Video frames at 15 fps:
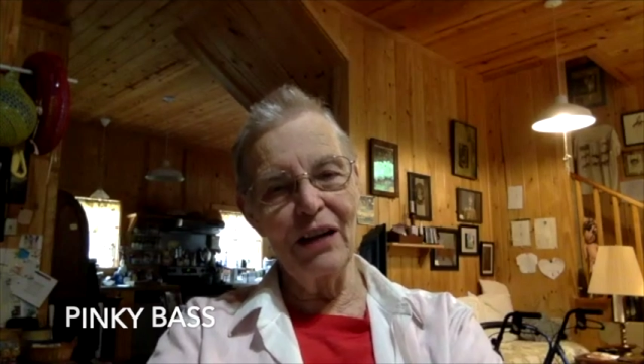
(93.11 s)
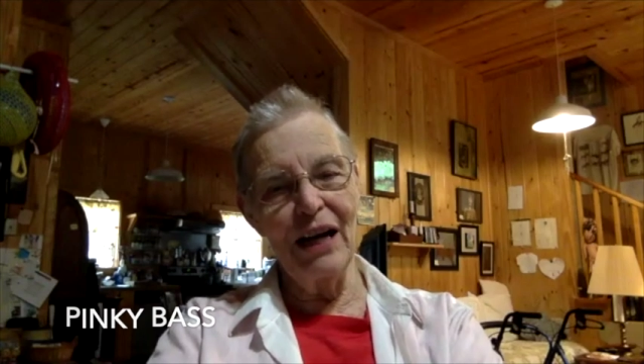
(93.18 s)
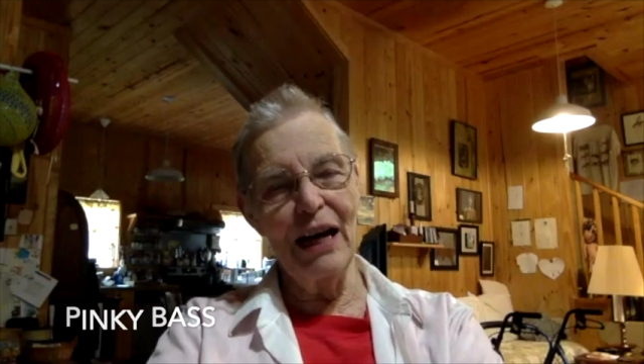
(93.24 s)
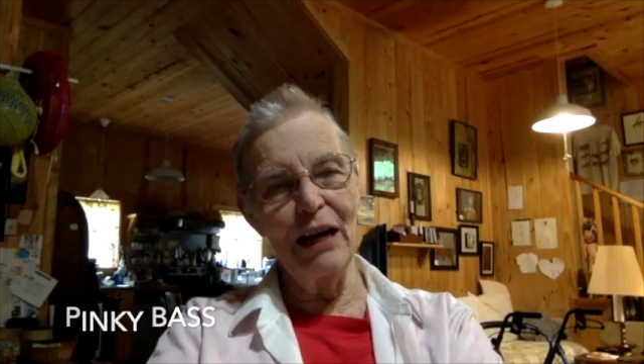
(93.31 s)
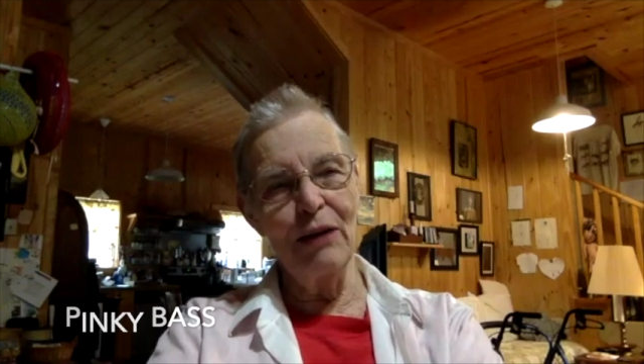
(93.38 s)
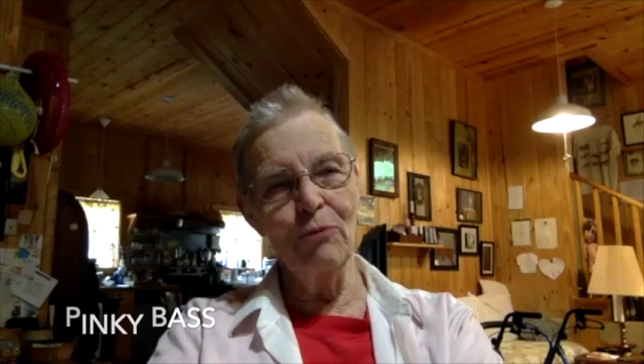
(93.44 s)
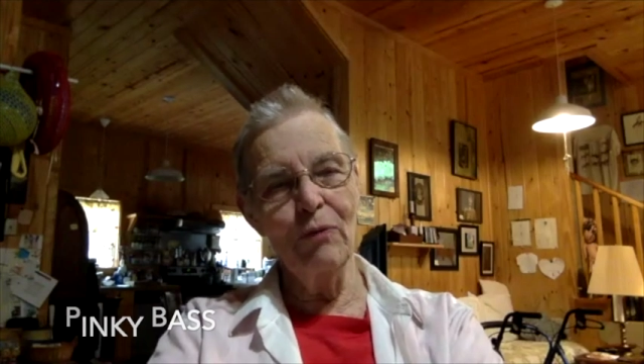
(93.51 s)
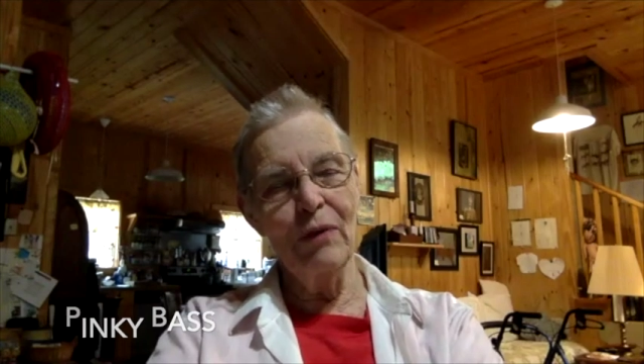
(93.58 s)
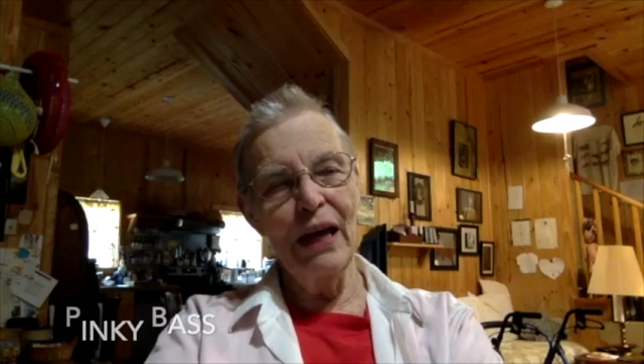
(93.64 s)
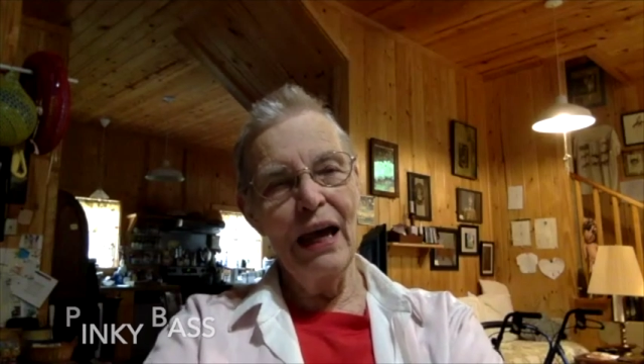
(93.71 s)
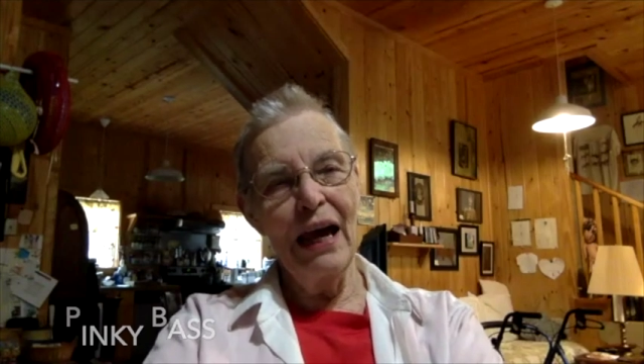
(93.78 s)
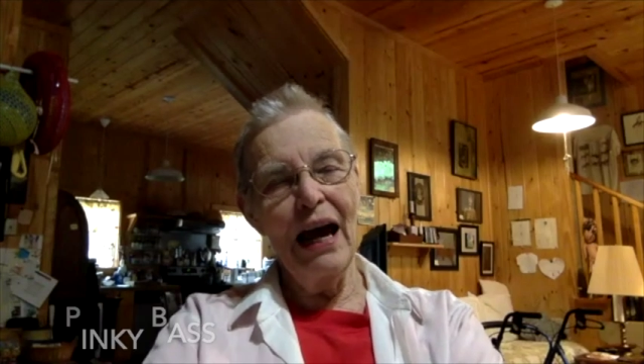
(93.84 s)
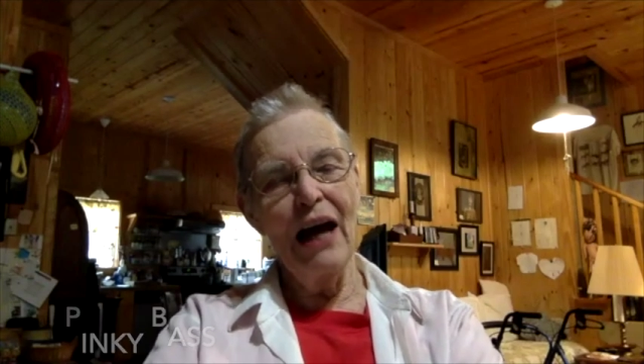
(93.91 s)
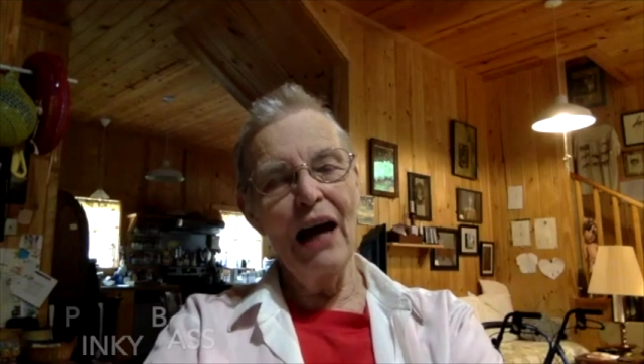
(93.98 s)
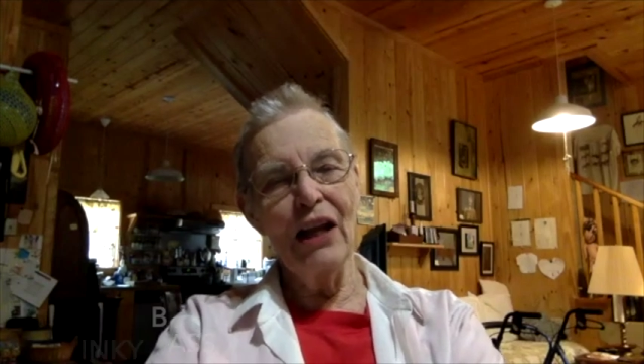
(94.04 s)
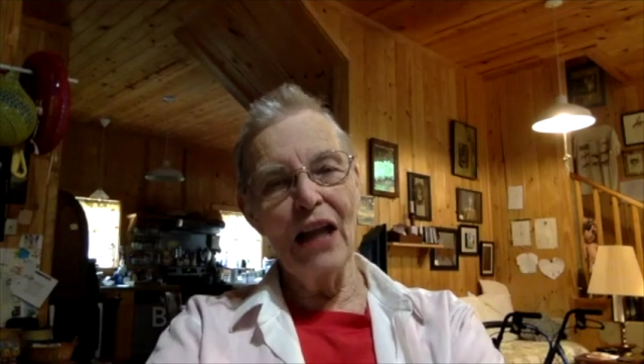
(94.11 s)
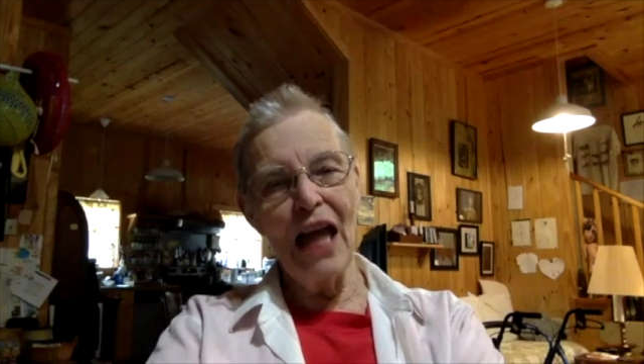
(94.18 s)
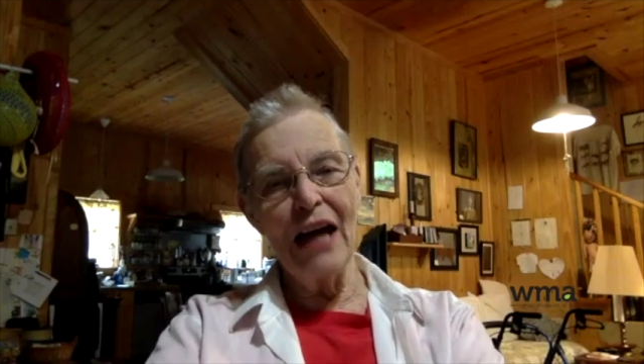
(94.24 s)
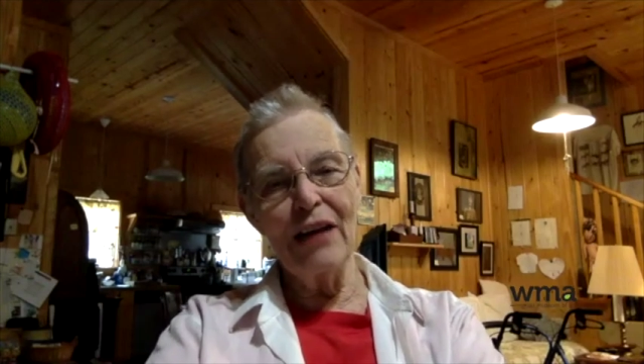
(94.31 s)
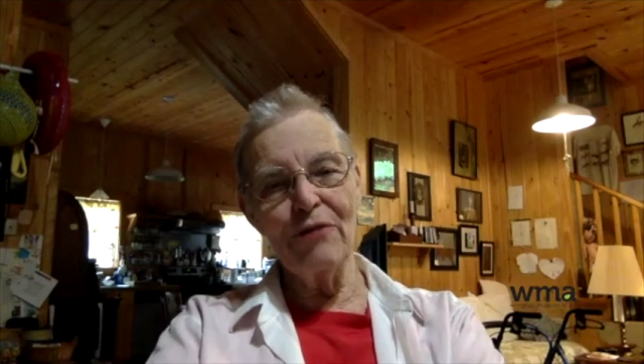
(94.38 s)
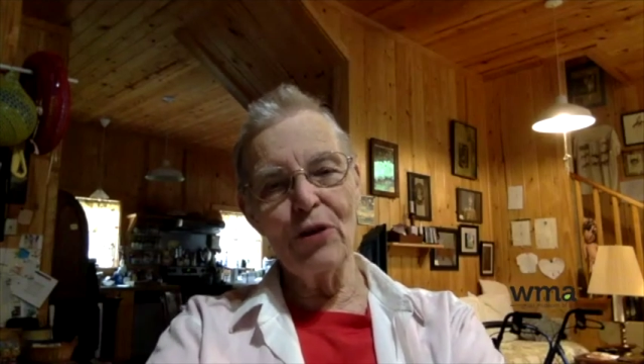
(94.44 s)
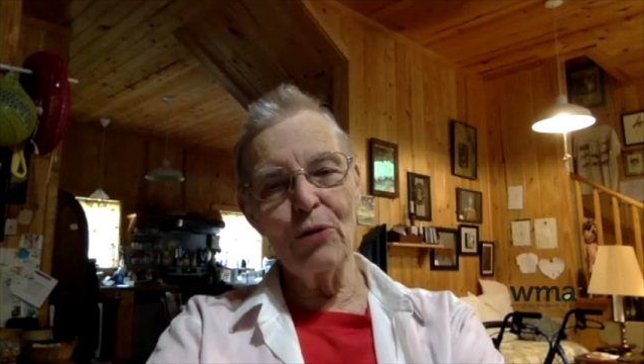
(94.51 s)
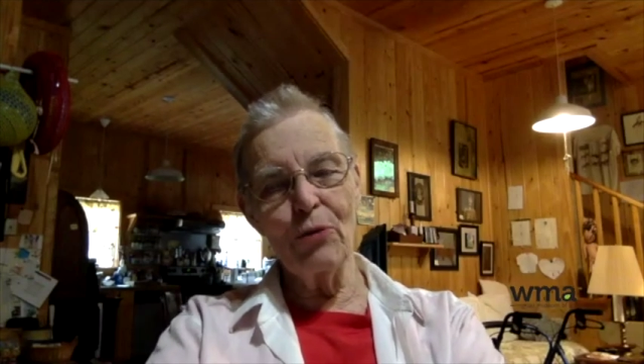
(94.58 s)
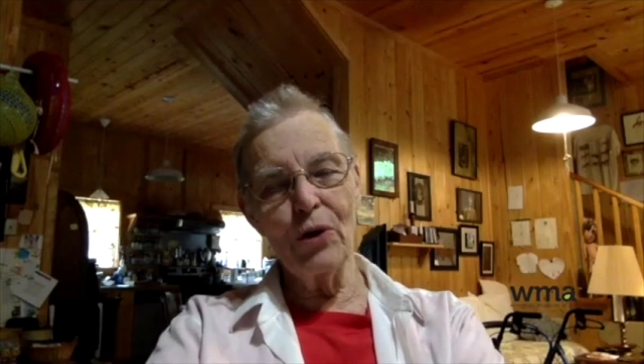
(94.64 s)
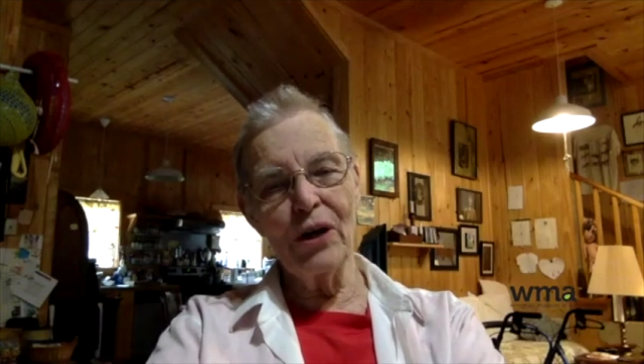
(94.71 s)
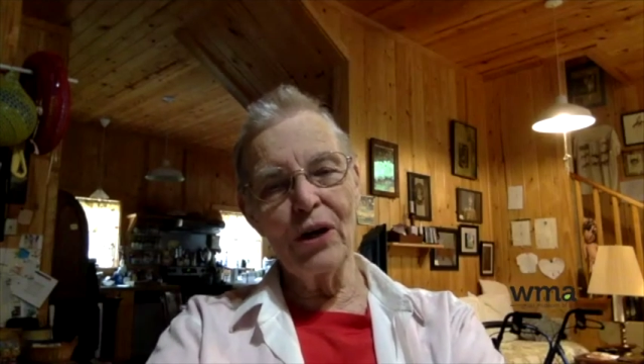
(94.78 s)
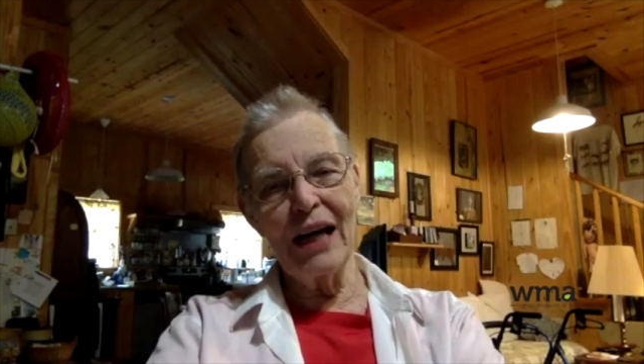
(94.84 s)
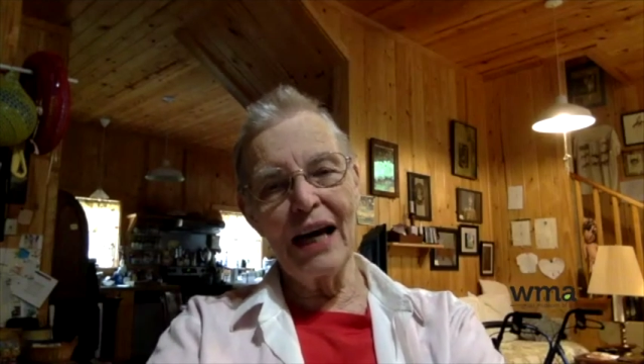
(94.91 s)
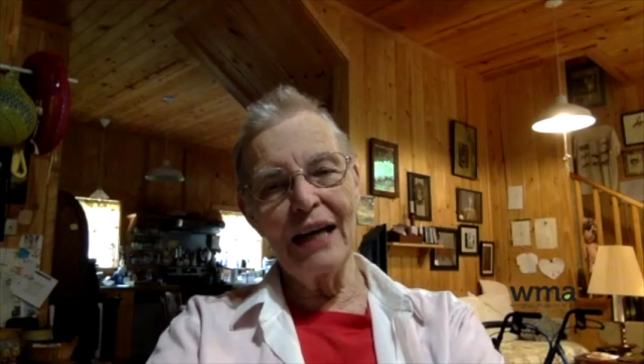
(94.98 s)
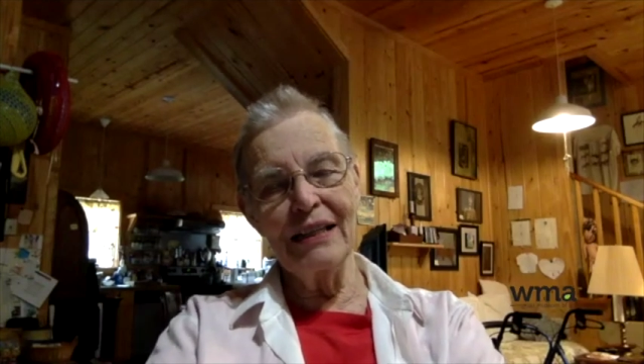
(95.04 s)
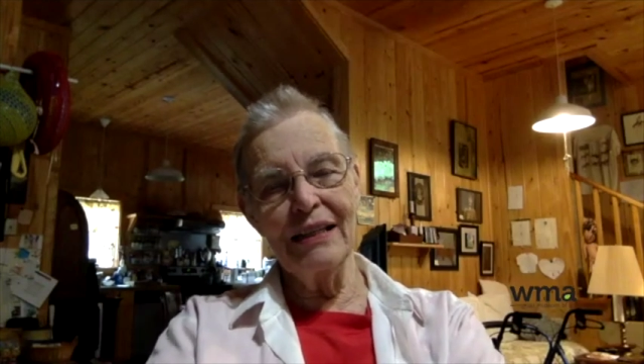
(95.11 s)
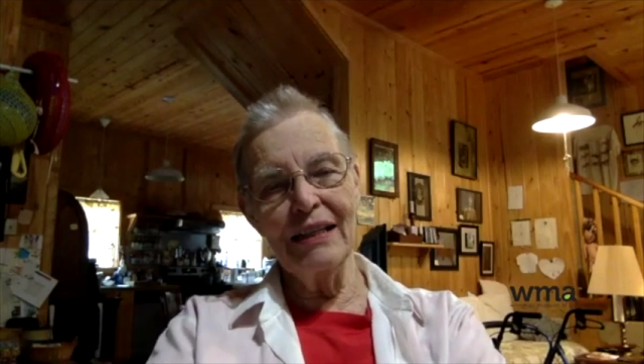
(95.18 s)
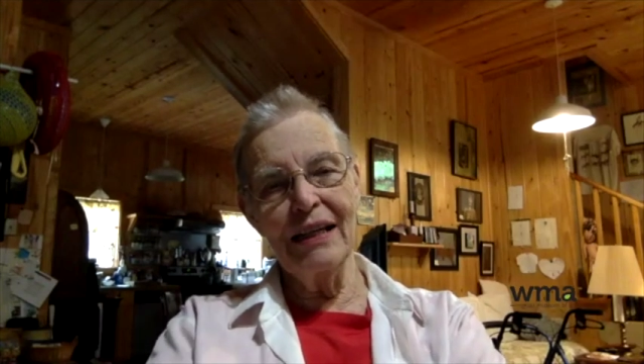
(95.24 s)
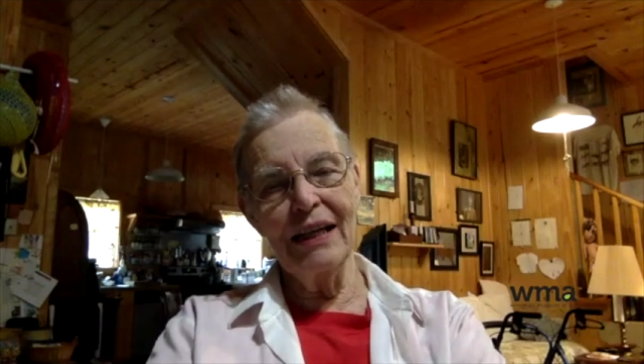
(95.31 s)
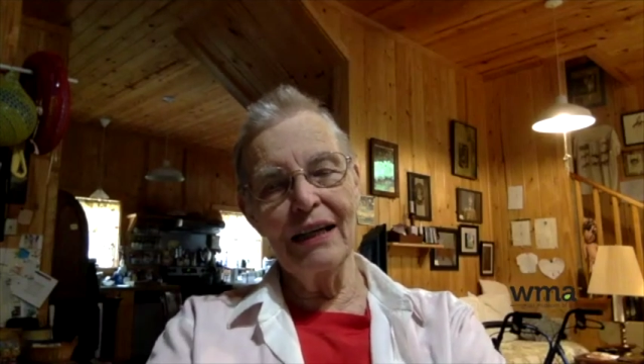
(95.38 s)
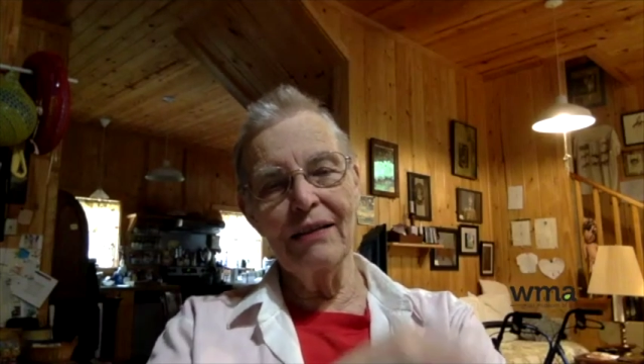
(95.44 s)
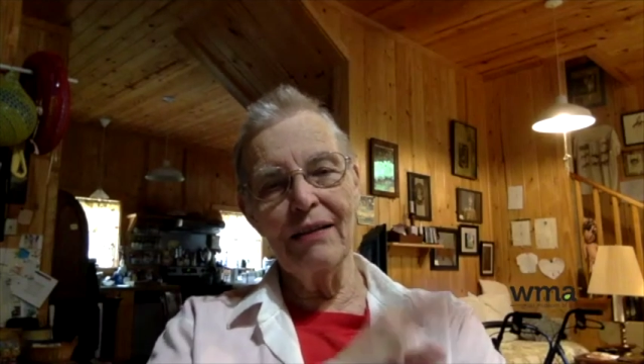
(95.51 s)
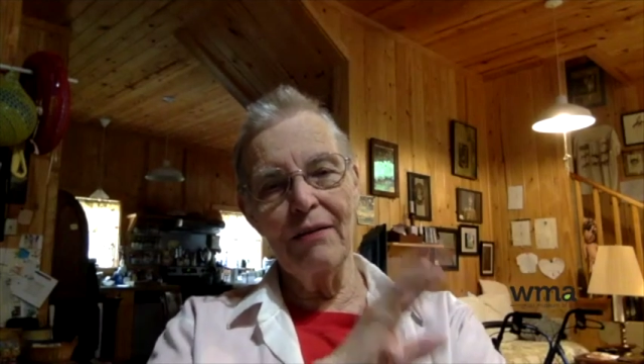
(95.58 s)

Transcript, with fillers: And a lot of the work I did